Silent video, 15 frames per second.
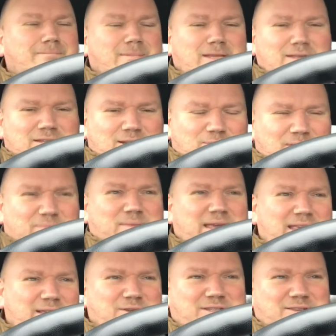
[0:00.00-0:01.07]
You still with me?
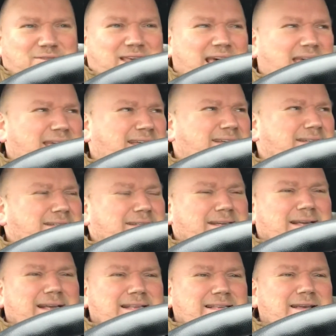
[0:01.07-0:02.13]
You still there?
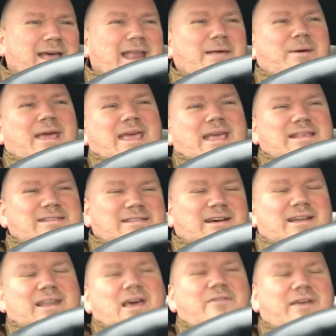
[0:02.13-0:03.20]
So anyway, it
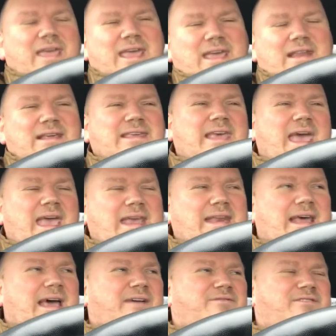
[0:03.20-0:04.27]
started overheating again
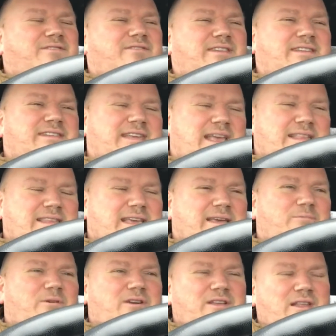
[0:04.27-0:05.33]
after he said that it
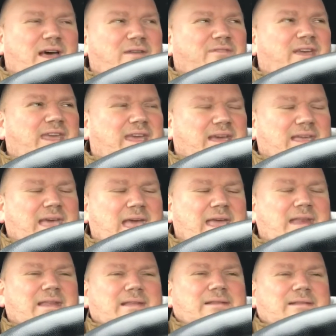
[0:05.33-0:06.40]
wouldn't overheat
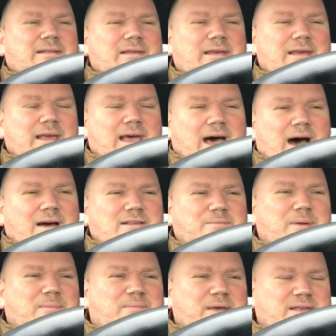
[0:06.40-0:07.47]
again, and I was a
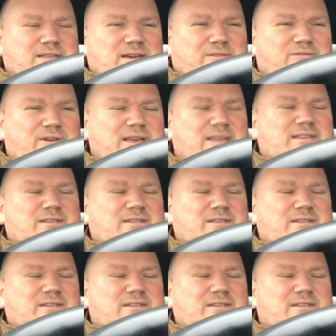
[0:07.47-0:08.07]
bit pissed off with it.